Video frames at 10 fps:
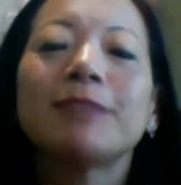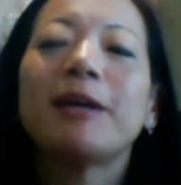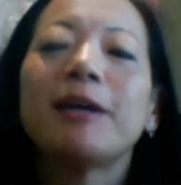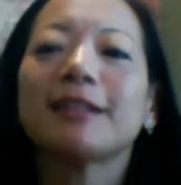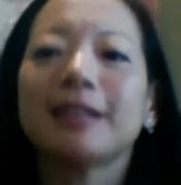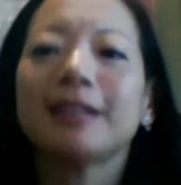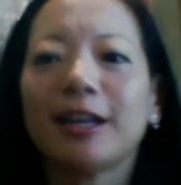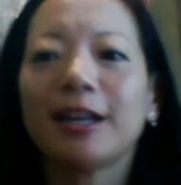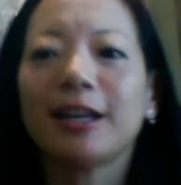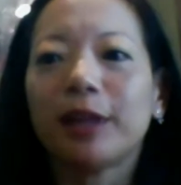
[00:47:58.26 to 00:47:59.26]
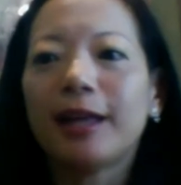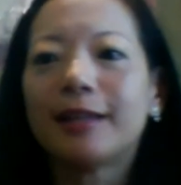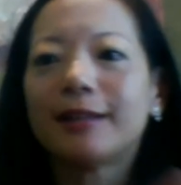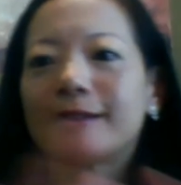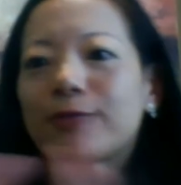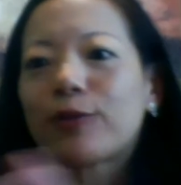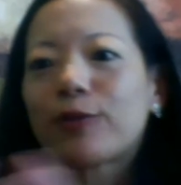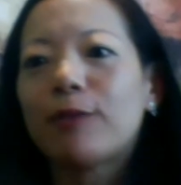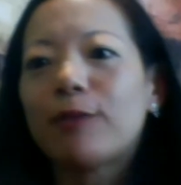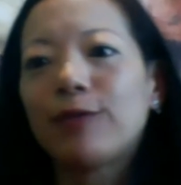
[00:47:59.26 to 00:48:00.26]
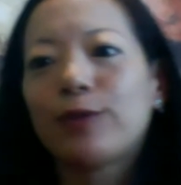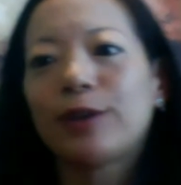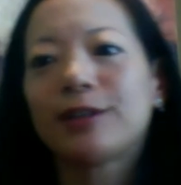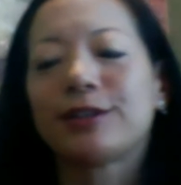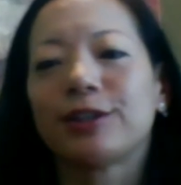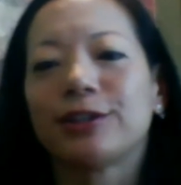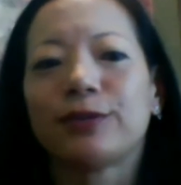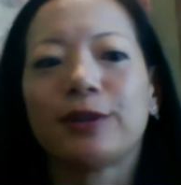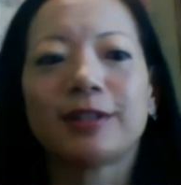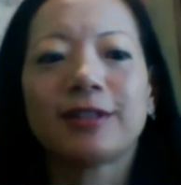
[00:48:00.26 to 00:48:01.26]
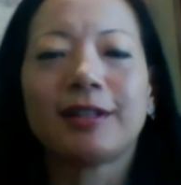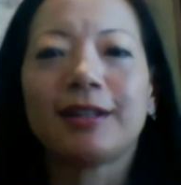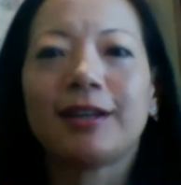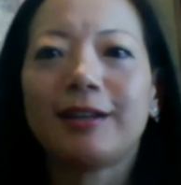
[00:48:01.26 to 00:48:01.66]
basically kind of blends from my voice to her voice in that.